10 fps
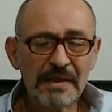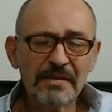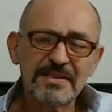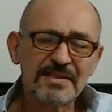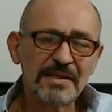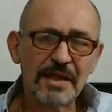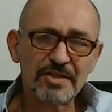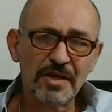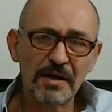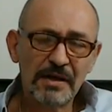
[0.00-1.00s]
This
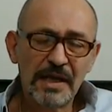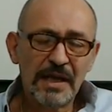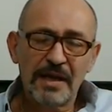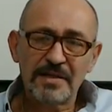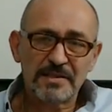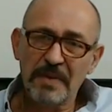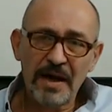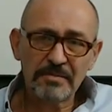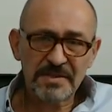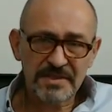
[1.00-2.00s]
lecture is
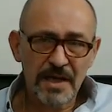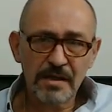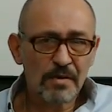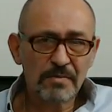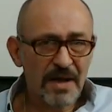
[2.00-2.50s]
about Buteyko